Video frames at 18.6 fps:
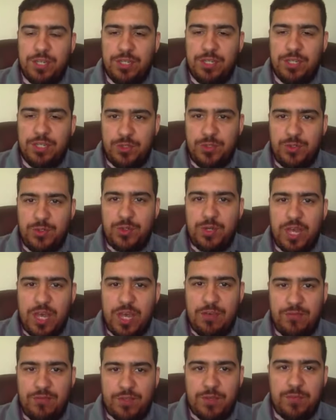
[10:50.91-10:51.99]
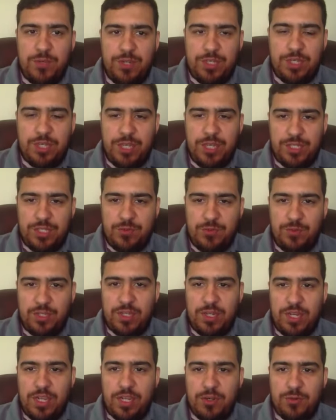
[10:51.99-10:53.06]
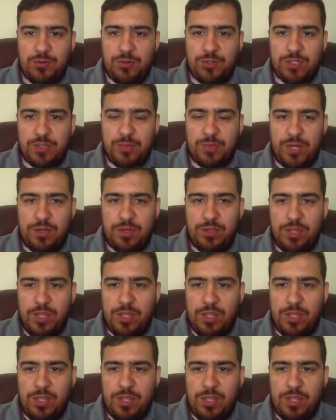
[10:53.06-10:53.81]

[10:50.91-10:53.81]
to have communication with the landlords about